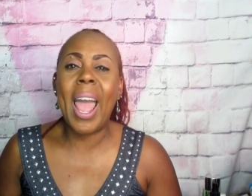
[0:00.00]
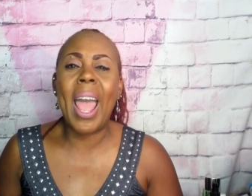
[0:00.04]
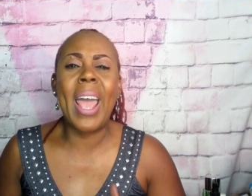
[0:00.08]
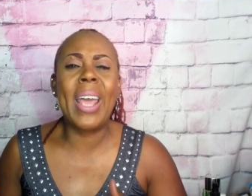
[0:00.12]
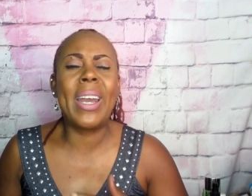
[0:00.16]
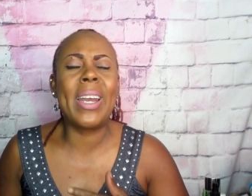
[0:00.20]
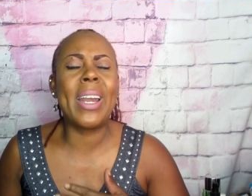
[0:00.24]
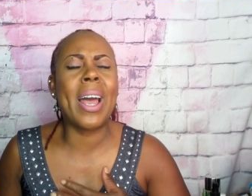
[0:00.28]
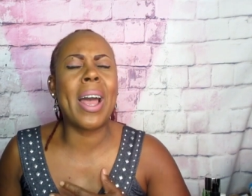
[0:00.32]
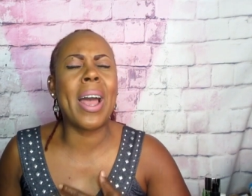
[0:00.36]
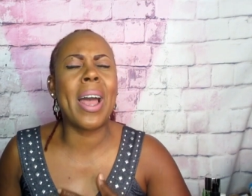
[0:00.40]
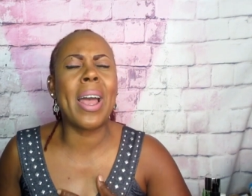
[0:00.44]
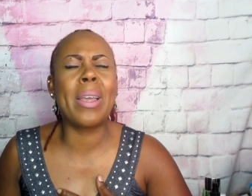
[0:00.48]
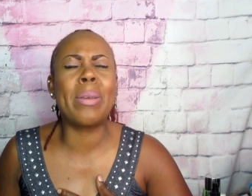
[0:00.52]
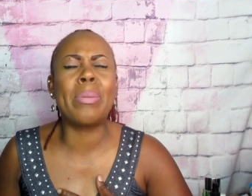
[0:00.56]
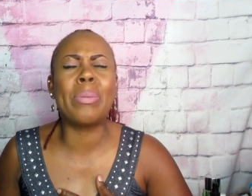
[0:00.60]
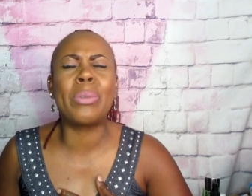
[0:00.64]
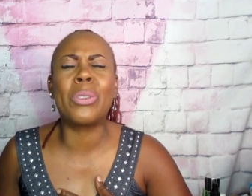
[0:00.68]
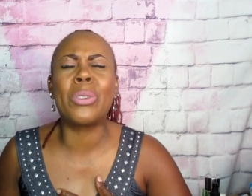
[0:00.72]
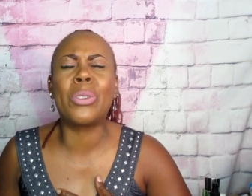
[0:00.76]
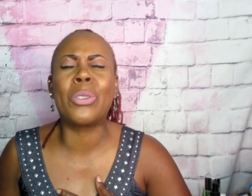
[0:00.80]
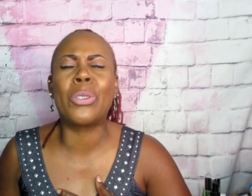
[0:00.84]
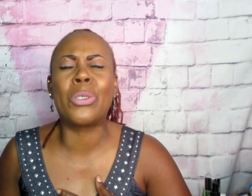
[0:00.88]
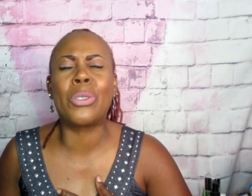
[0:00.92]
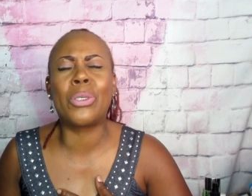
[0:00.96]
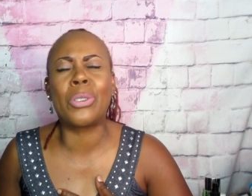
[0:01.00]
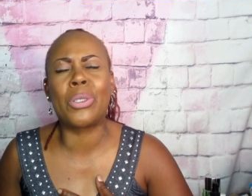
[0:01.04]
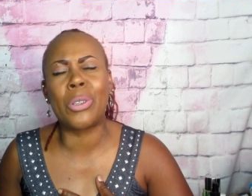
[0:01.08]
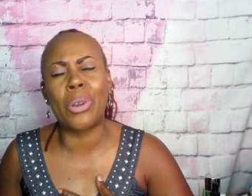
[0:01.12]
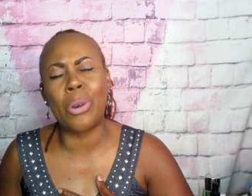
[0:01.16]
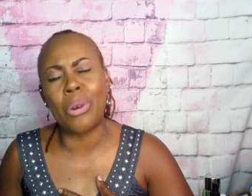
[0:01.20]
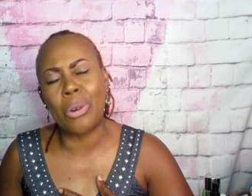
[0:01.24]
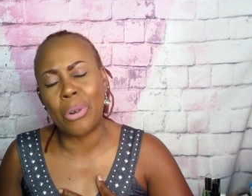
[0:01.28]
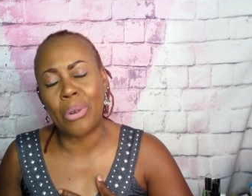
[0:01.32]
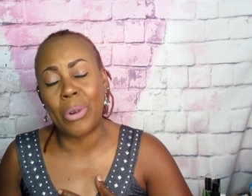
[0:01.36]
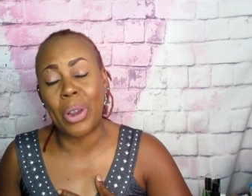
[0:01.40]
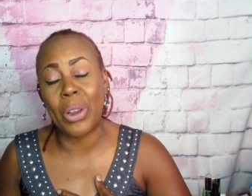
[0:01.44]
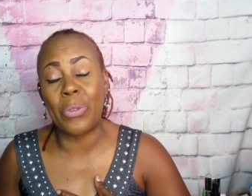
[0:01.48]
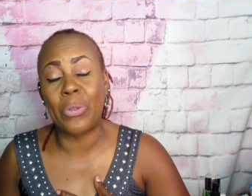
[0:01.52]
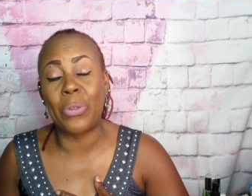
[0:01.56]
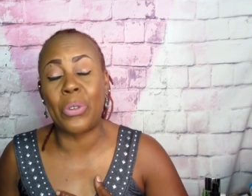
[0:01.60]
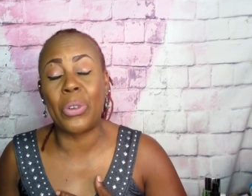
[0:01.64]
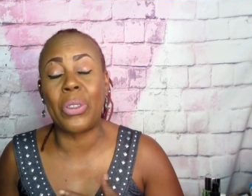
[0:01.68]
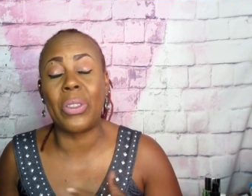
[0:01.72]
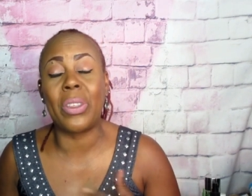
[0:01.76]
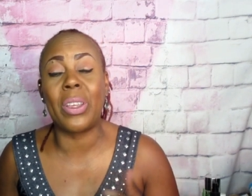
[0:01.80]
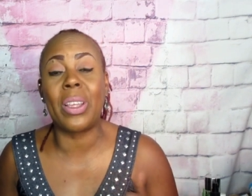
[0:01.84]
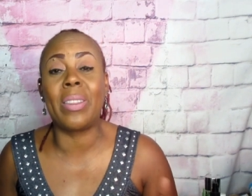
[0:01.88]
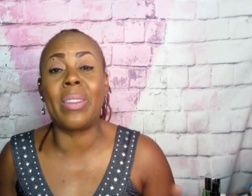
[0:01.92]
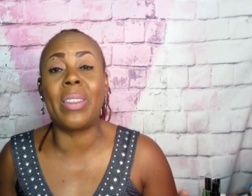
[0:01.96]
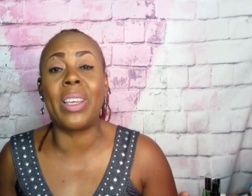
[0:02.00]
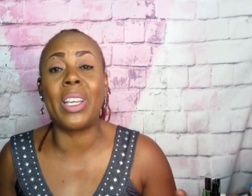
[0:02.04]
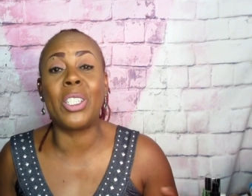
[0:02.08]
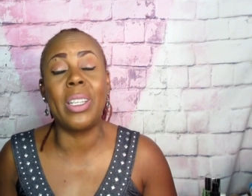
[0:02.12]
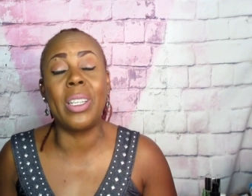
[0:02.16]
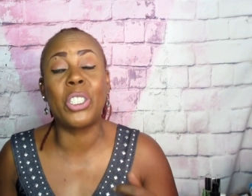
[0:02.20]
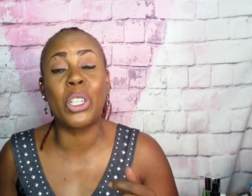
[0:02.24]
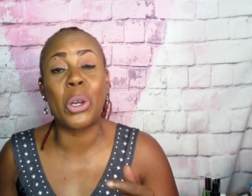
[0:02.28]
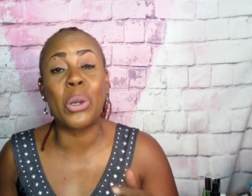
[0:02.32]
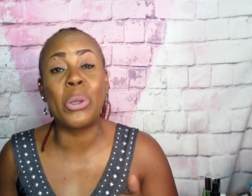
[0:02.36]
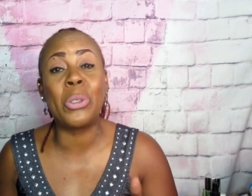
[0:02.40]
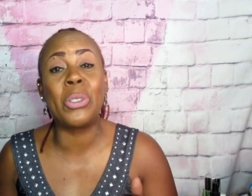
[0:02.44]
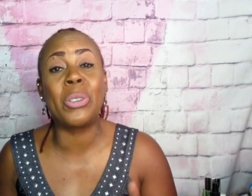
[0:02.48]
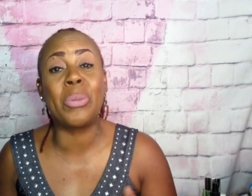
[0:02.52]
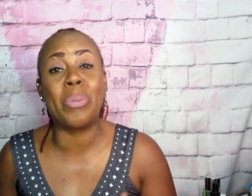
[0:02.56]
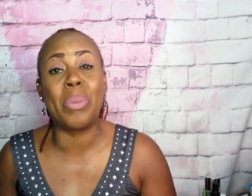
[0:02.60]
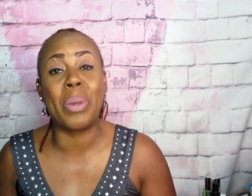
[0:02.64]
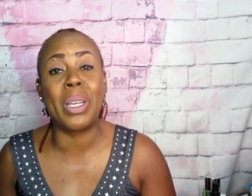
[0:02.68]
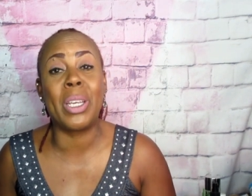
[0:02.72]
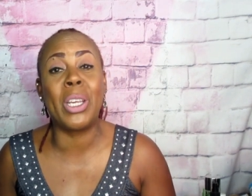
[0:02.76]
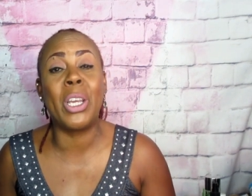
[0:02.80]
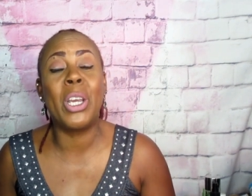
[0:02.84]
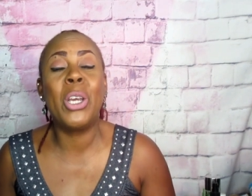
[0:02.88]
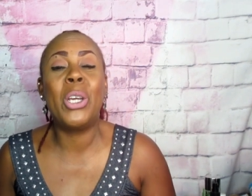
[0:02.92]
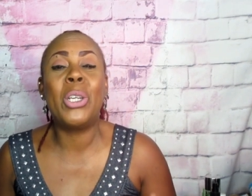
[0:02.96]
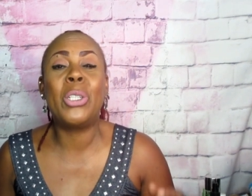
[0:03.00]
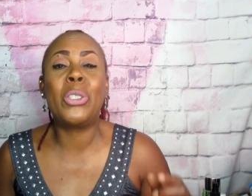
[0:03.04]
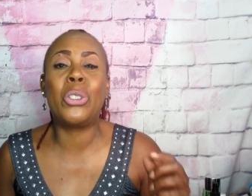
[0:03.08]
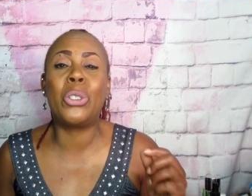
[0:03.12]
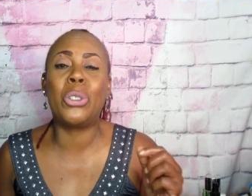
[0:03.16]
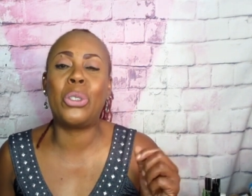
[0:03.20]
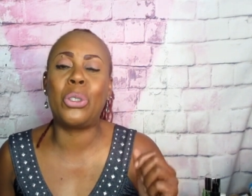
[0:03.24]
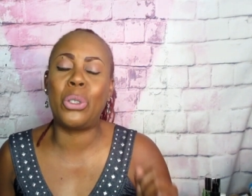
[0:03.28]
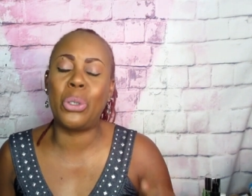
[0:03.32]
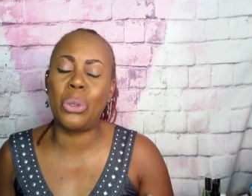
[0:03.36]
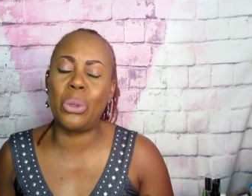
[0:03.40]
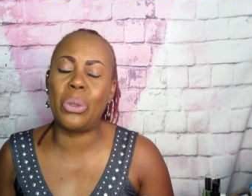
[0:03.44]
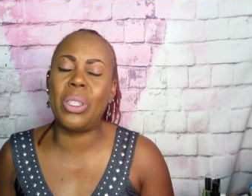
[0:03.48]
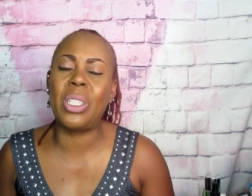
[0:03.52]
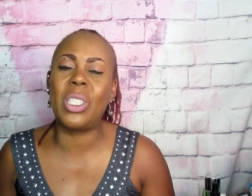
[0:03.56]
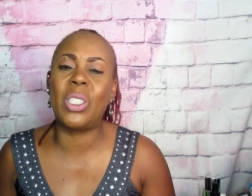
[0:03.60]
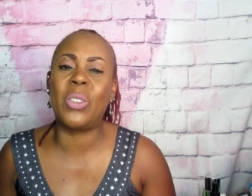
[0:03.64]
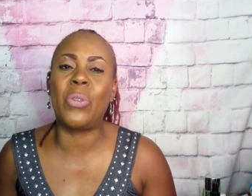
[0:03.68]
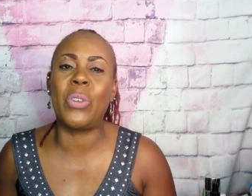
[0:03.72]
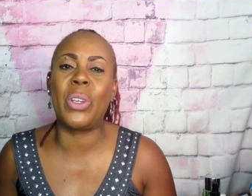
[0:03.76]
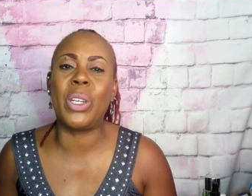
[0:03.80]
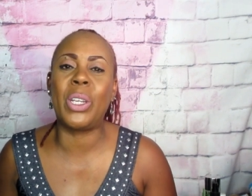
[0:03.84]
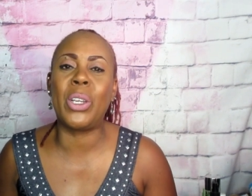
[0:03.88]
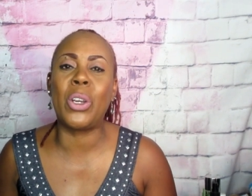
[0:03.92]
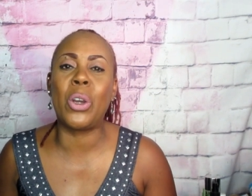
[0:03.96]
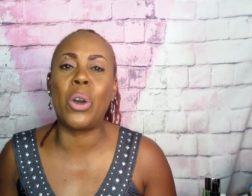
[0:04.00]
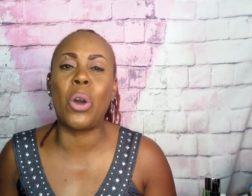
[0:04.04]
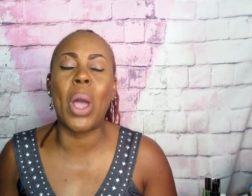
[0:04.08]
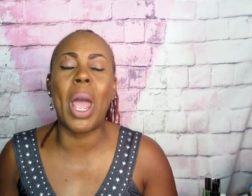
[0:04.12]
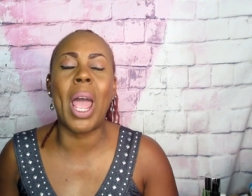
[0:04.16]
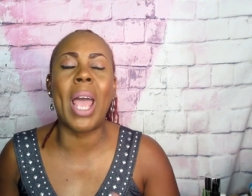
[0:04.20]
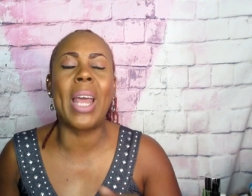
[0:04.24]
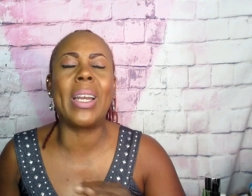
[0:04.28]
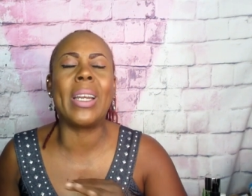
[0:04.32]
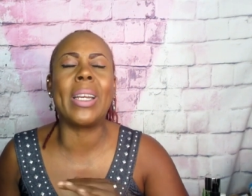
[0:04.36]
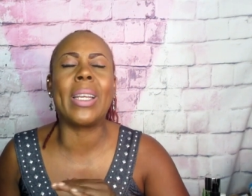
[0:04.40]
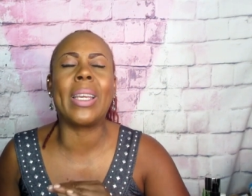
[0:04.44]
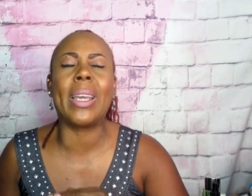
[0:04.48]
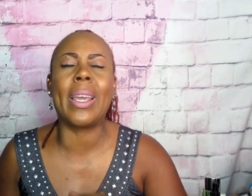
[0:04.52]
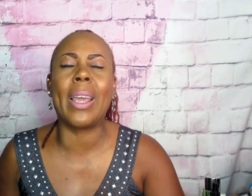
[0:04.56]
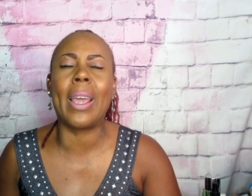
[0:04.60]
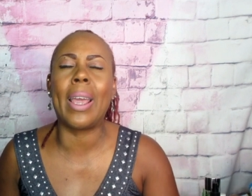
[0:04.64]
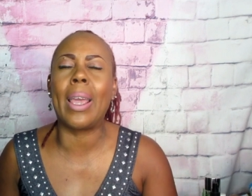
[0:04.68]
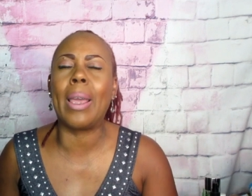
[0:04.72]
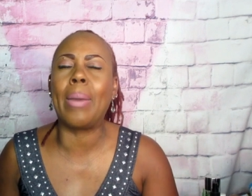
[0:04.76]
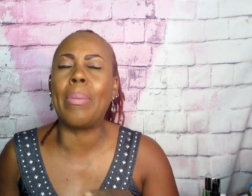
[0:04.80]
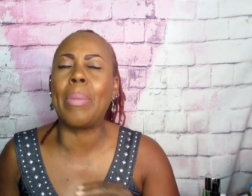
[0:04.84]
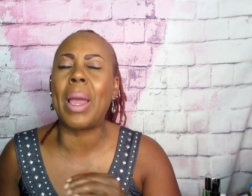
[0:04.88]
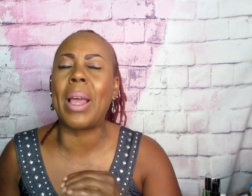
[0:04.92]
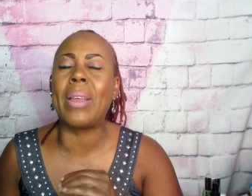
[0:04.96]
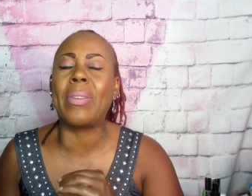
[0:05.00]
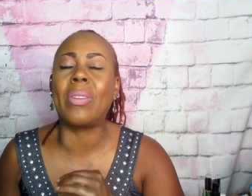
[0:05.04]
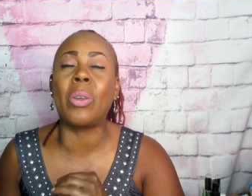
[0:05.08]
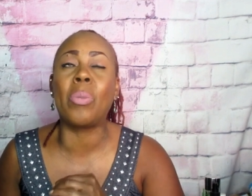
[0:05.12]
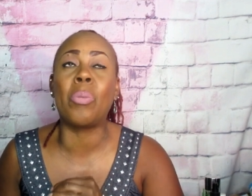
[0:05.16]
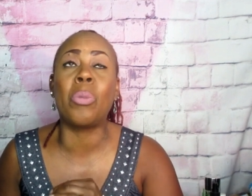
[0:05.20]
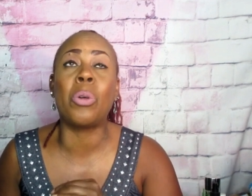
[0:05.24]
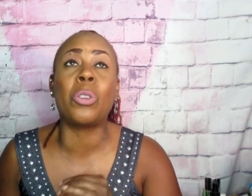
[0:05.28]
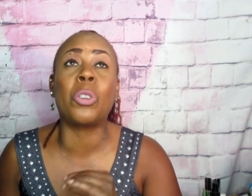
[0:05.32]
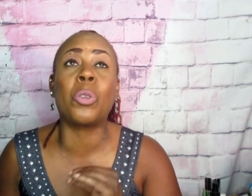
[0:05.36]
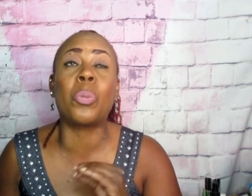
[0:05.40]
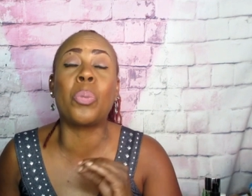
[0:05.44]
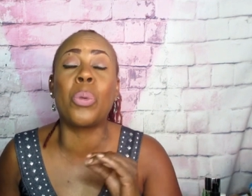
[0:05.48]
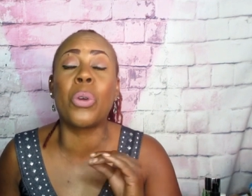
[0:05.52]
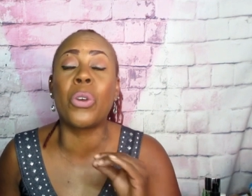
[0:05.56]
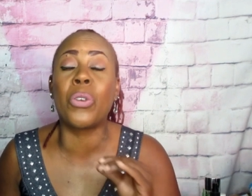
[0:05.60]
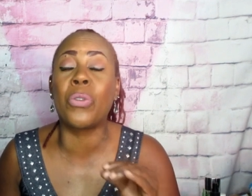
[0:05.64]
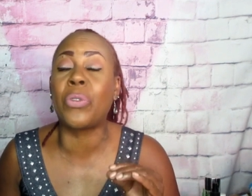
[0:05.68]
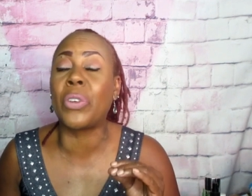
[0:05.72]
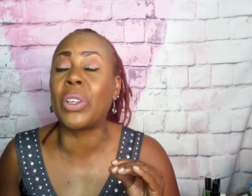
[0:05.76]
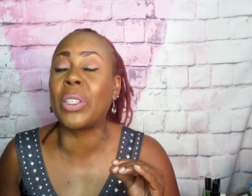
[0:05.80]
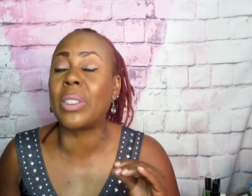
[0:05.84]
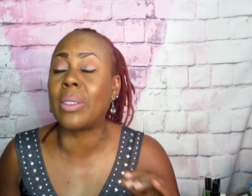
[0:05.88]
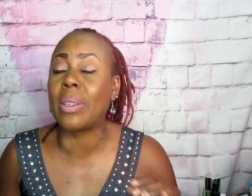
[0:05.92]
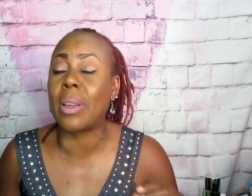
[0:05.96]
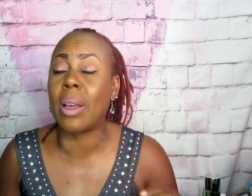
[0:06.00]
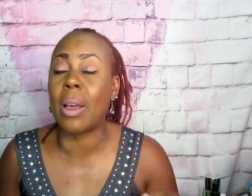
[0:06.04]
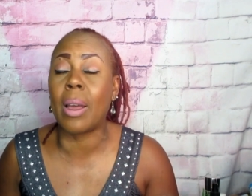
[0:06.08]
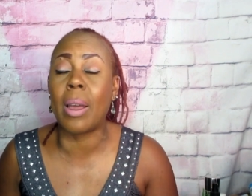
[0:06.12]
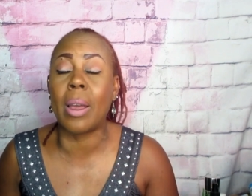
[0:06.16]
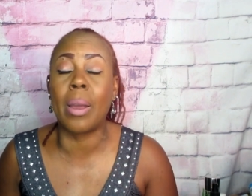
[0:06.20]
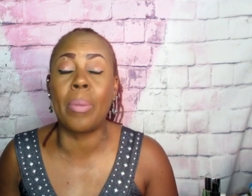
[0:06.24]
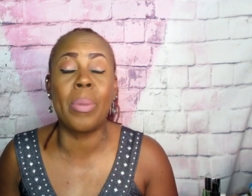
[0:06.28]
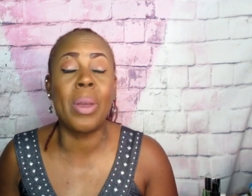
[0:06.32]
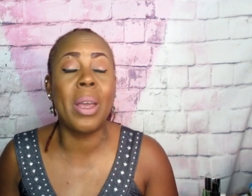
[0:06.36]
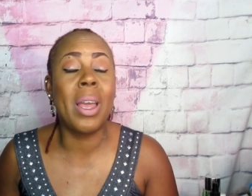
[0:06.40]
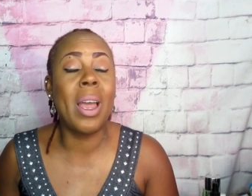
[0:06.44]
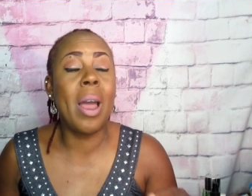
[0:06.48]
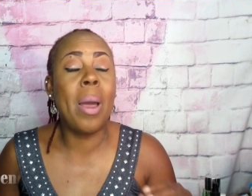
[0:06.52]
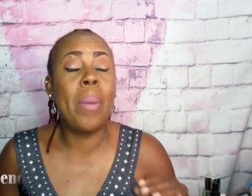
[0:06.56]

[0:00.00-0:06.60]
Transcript: and I am so grateful that they chose me to do this video, and it came at the most perfect time